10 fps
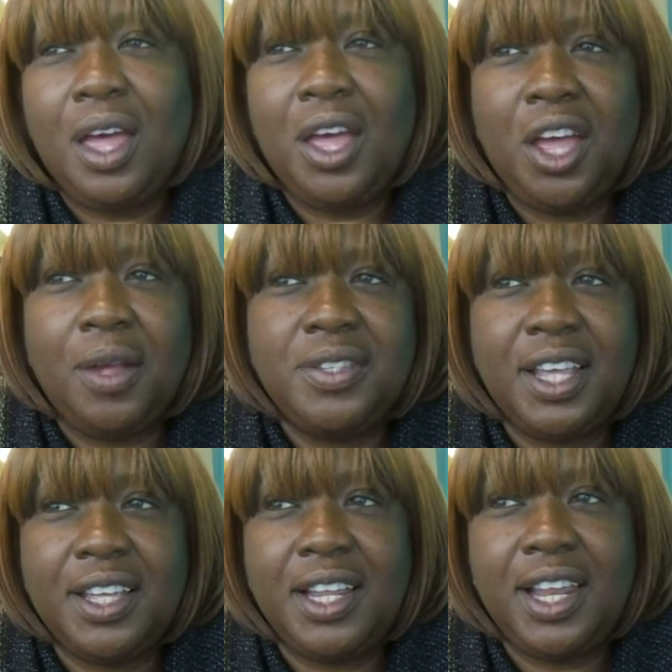Uh,
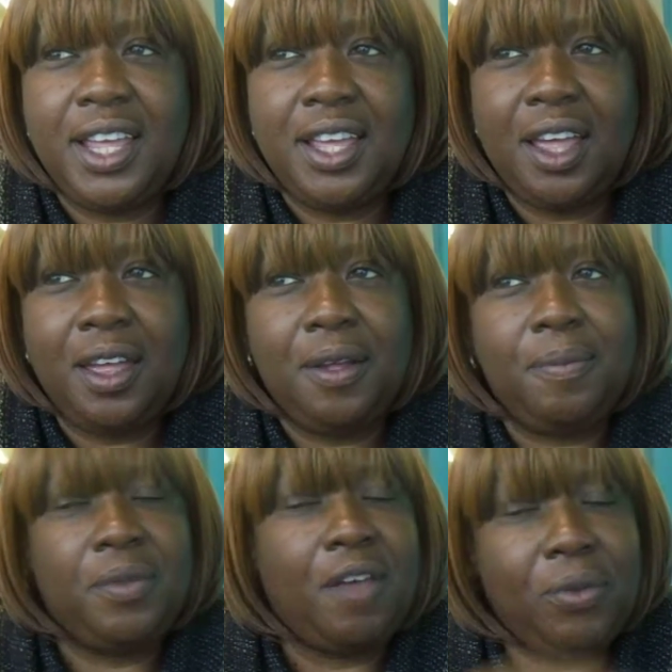secondly,
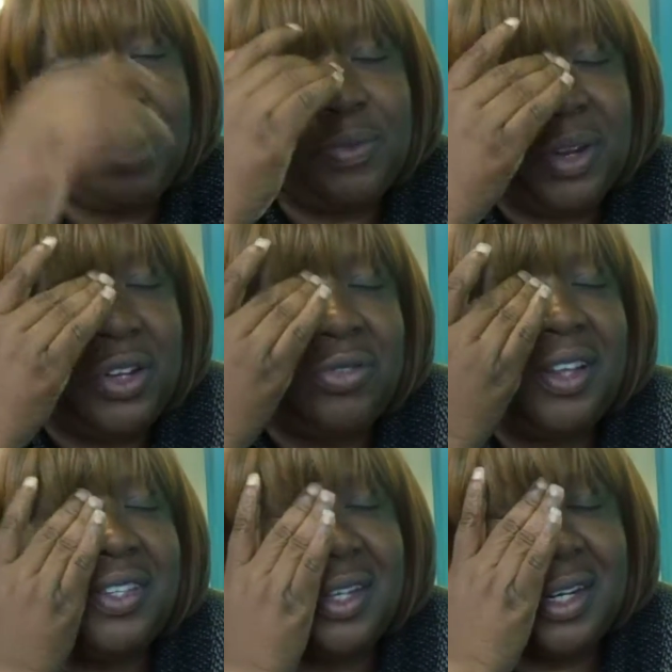um, I've always been interested